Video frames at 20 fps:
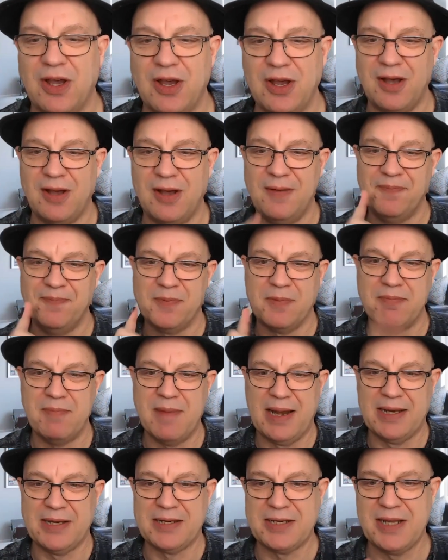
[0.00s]
are
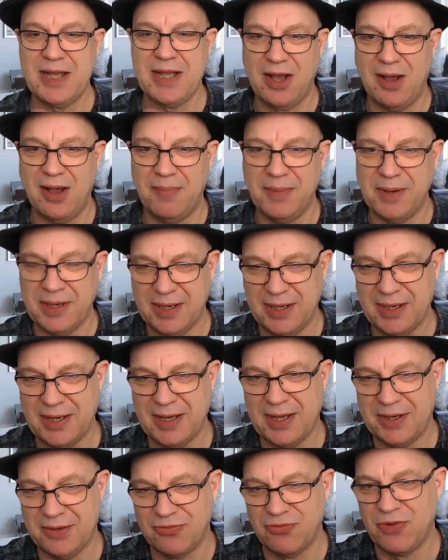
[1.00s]
melody, harmony,
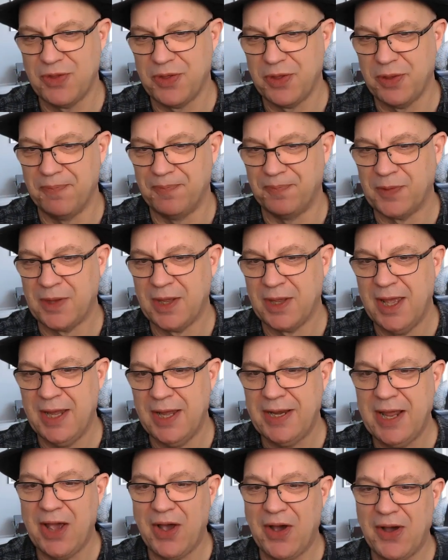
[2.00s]
and rhythm.
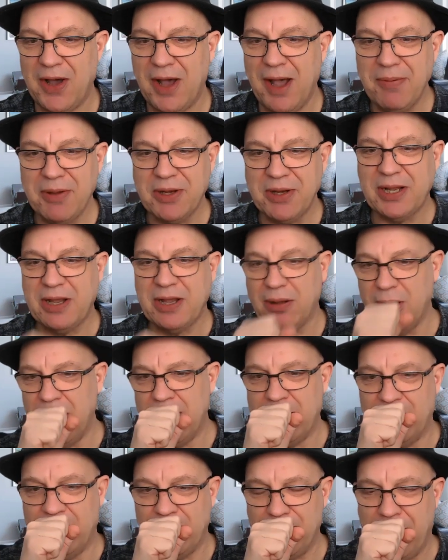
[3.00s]
Now, I'm going
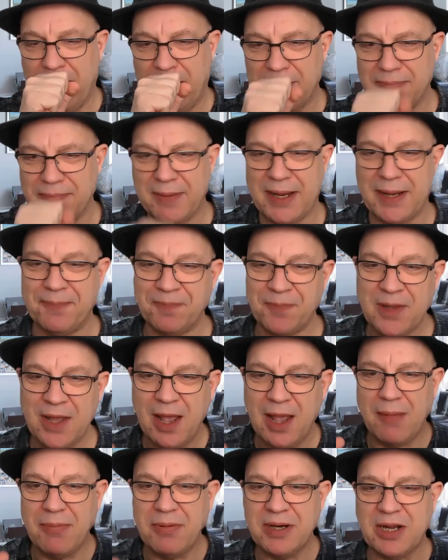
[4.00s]

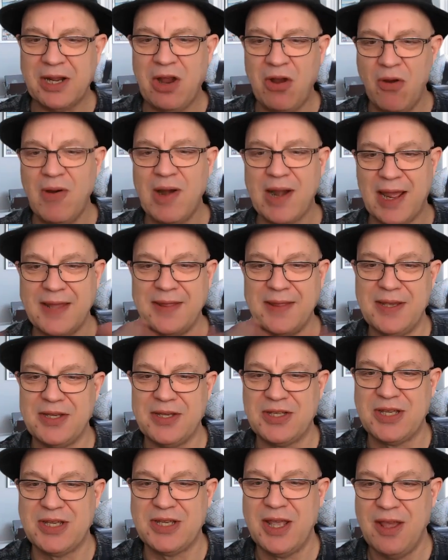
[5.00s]
to correlate
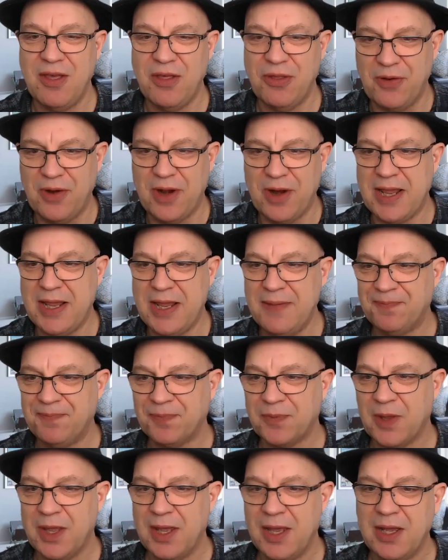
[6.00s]
these three
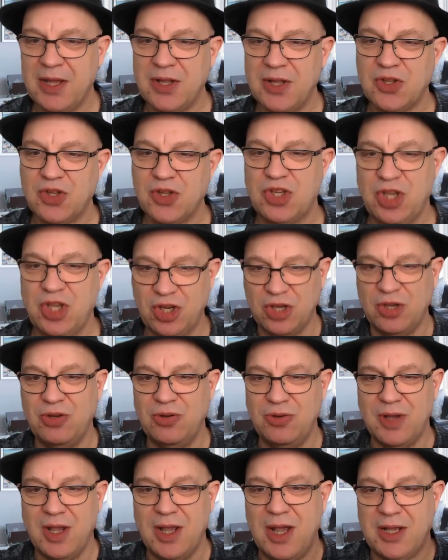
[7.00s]

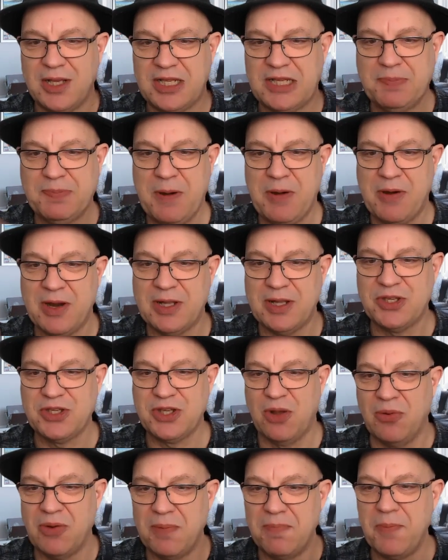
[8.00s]
to spirit,
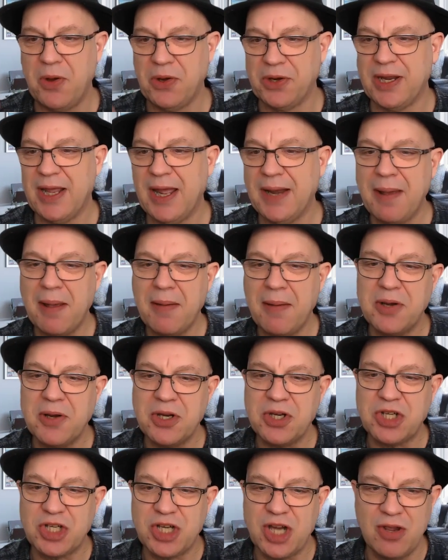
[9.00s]
soul, and body. And I'm going
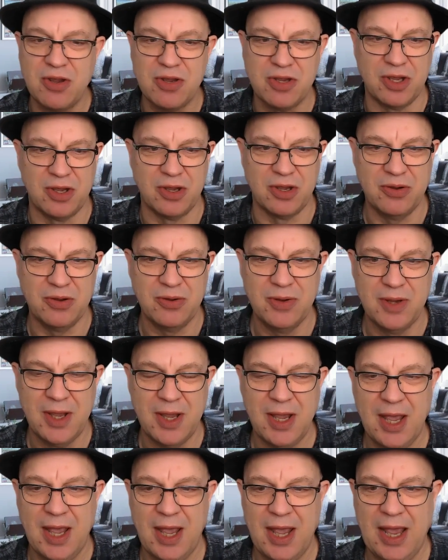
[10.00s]
to show you
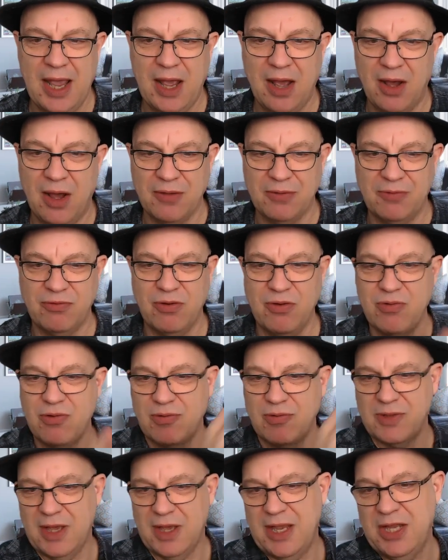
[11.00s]
how,
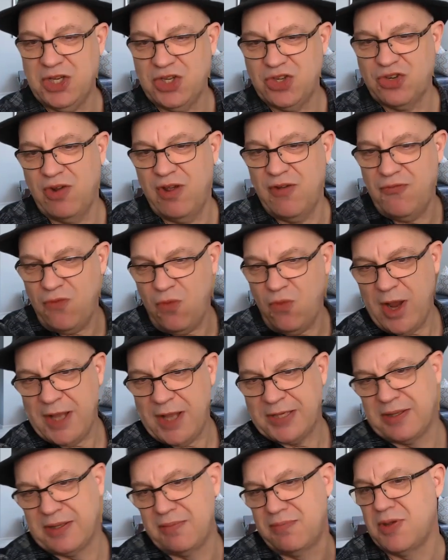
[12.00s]
through the history of
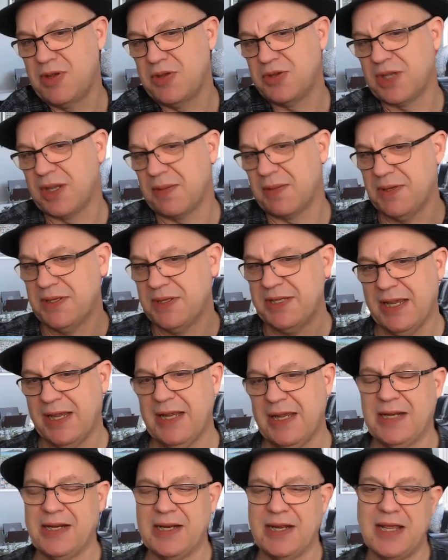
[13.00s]
Western music
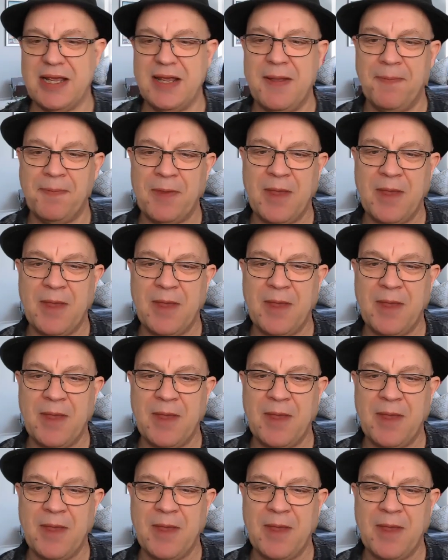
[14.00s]
particularly,